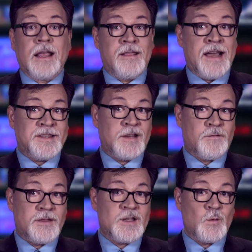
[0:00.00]
That's it
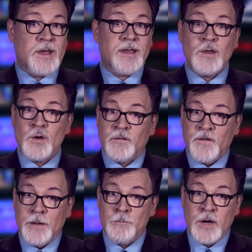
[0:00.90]
for this week. You can
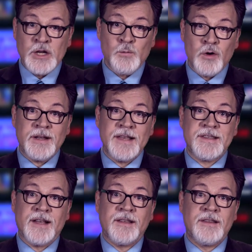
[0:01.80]
find much more
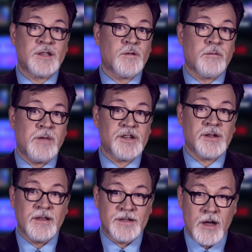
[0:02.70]
dissected disinformation
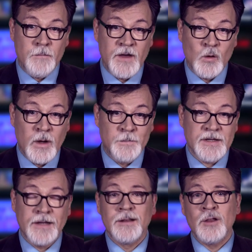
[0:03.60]
on the StopFake
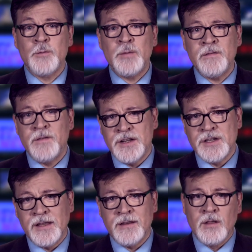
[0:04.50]
website. Look, be
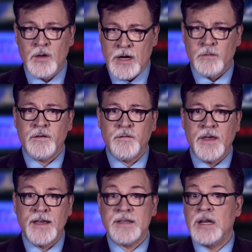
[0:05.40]
vigilant, look out for
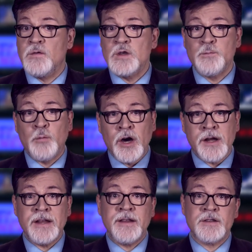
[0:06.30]
fakes, and if you spot
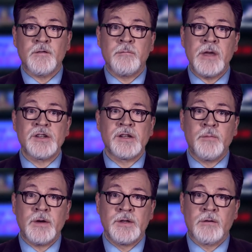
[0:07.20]
any disinformation
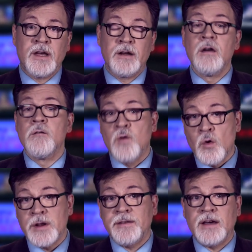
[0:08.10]
about Ukraine,
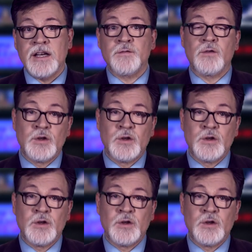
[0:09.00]
forward it to us for a